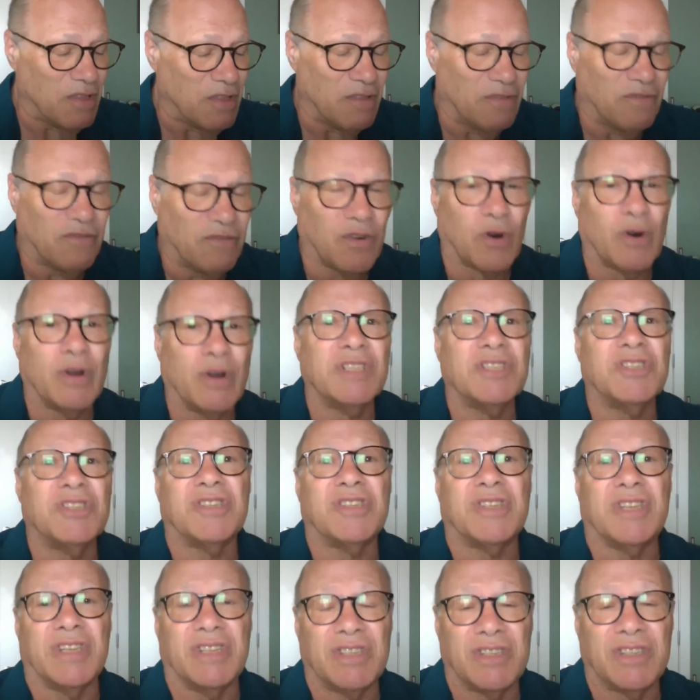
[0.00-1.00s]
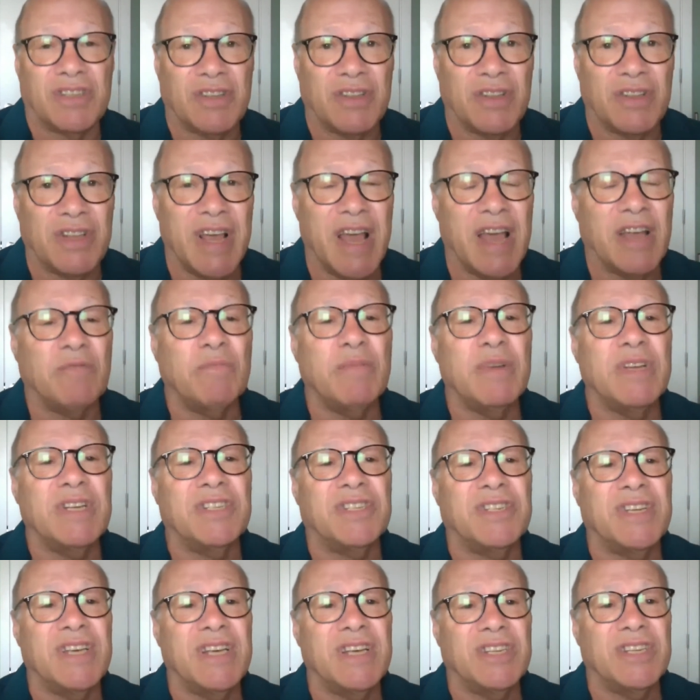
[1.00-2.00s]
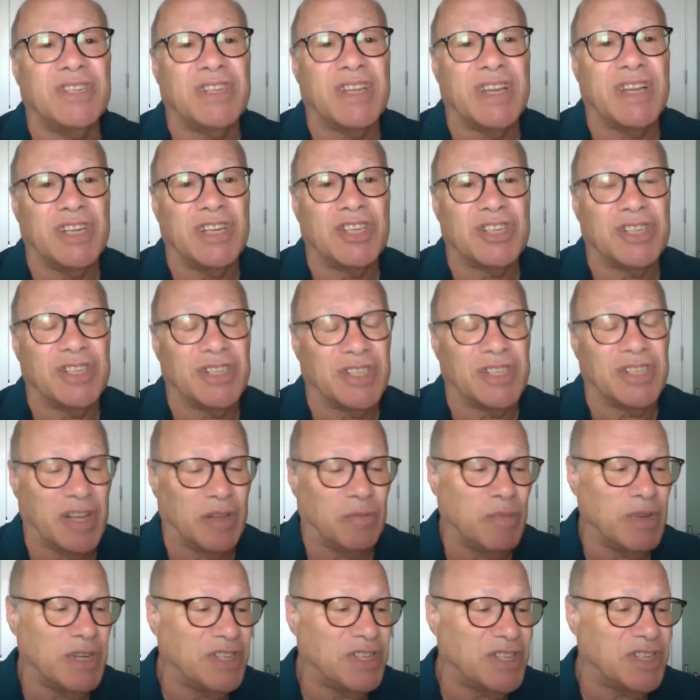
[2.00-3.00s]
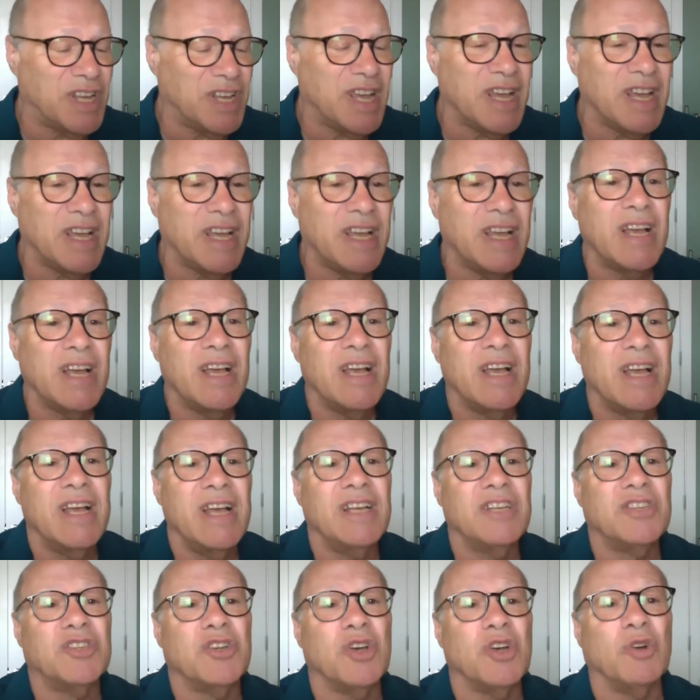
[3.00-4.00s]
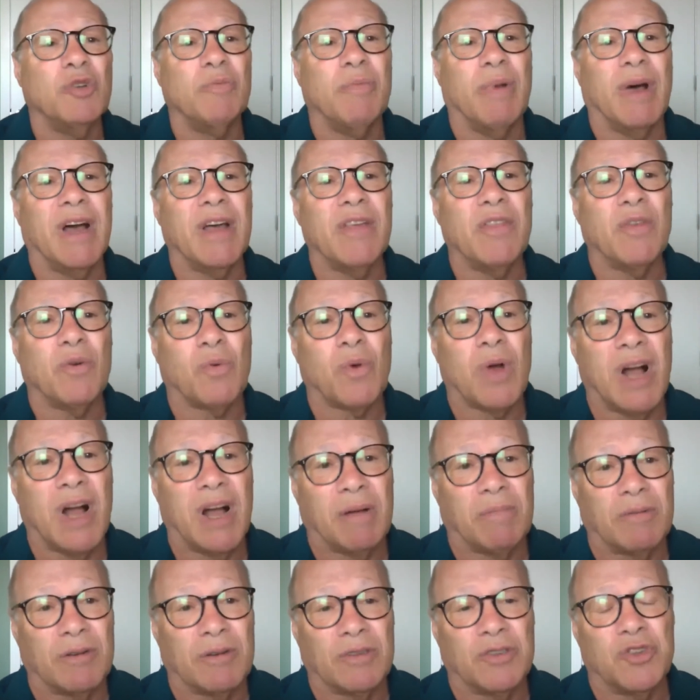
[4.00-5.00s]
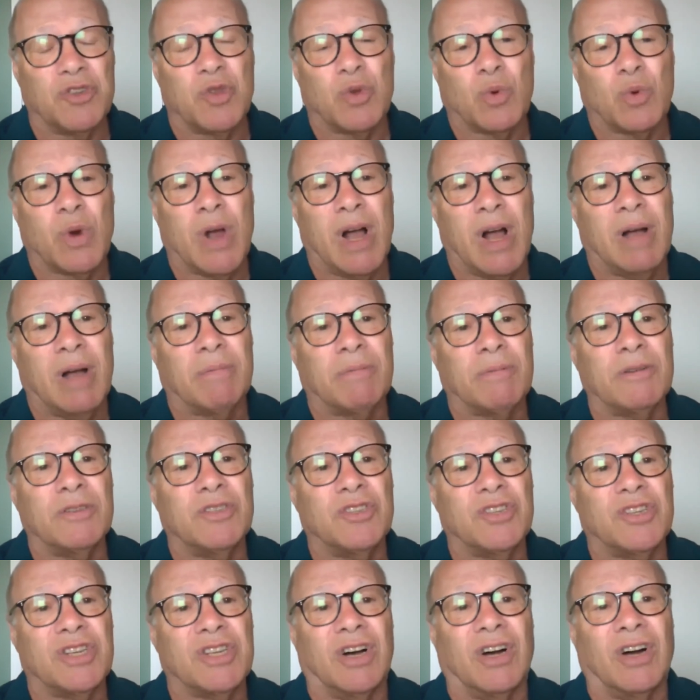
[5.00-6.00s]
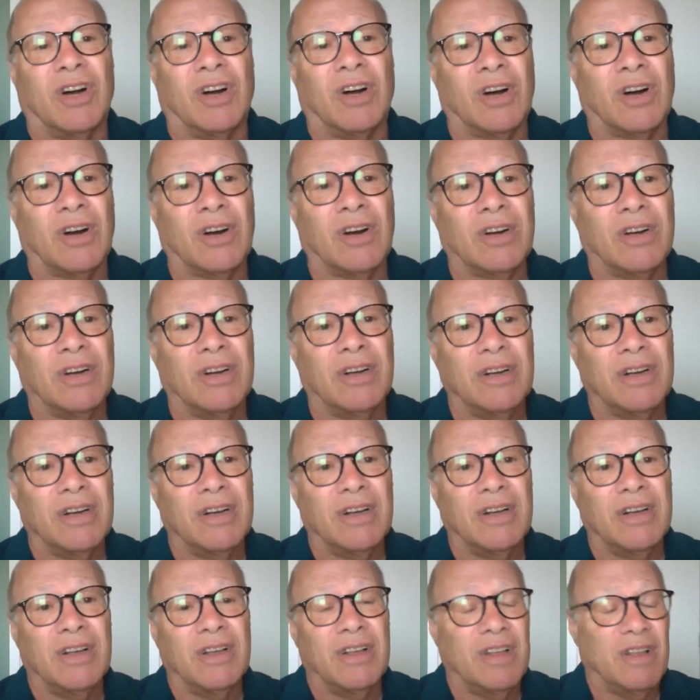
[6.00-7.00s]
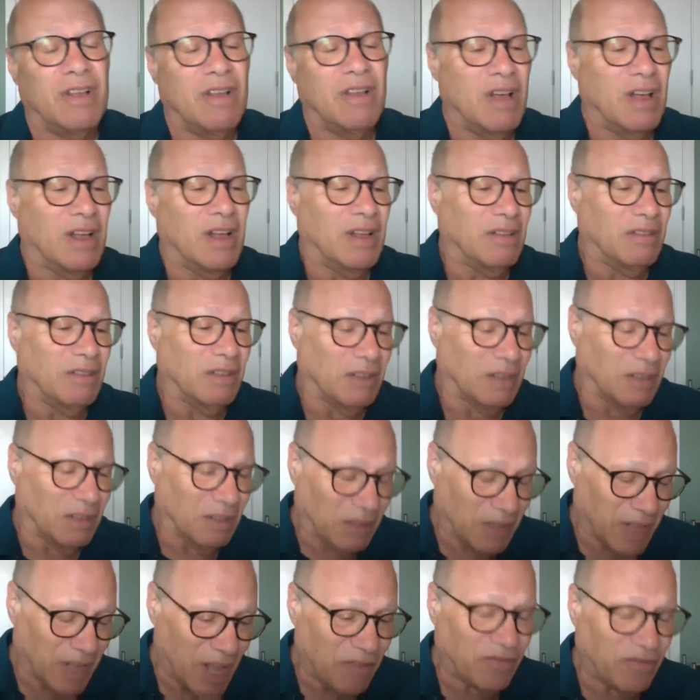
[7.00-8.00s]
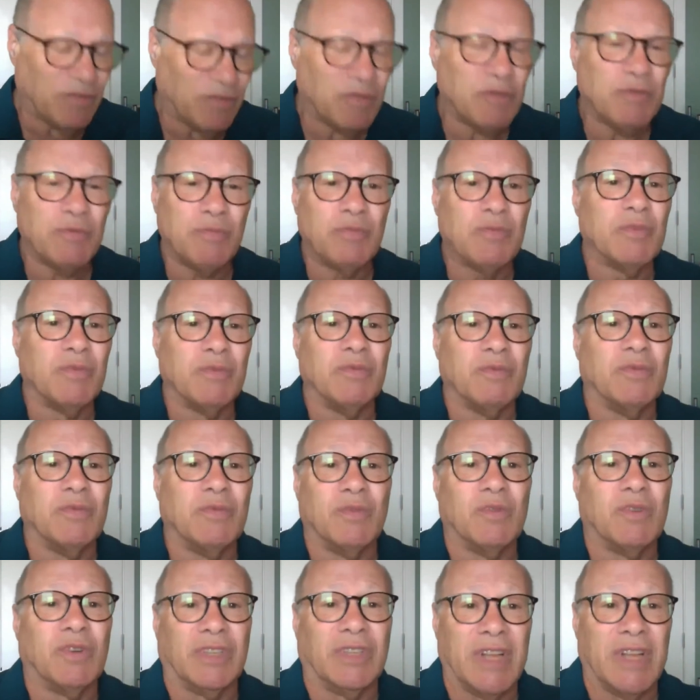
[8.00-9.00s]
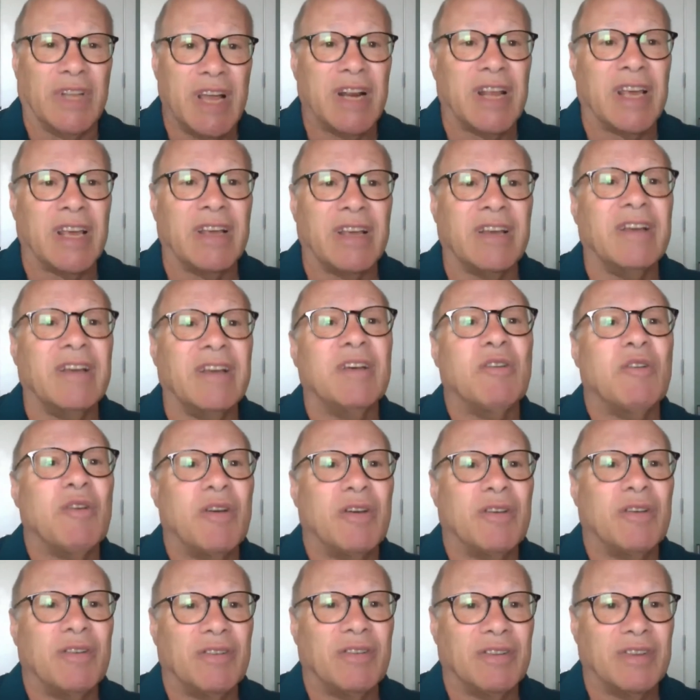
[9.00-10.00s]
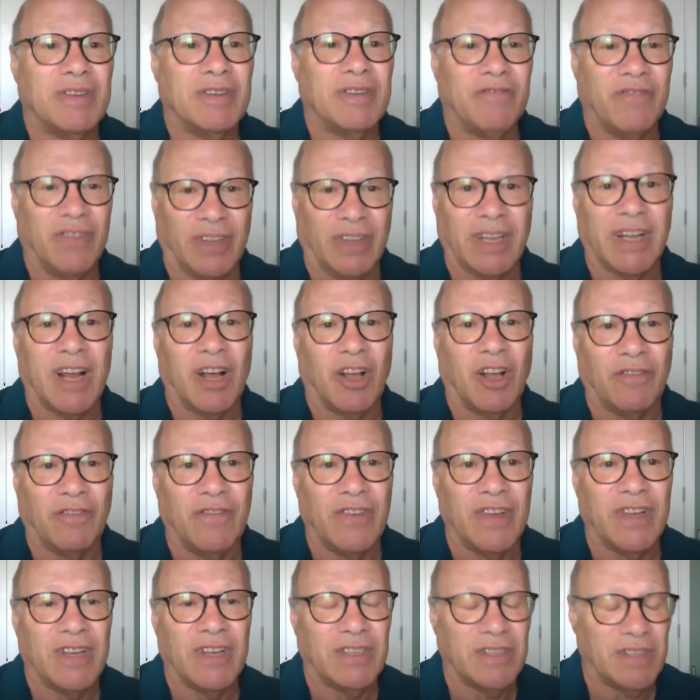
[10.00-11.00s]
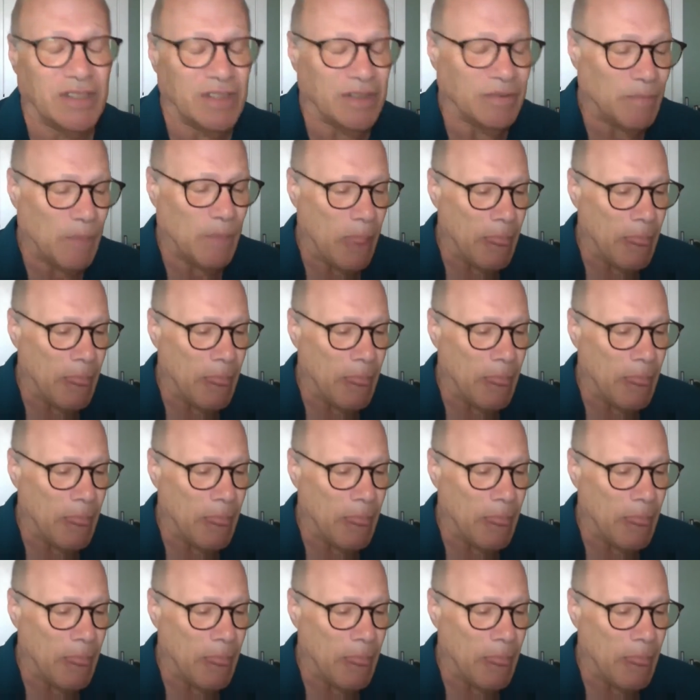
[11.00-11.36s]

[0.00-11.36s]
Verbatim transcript: for instance, the N B C stations. N B C is owned by the Roberts. The Roberts are left-leaning Philadelphians.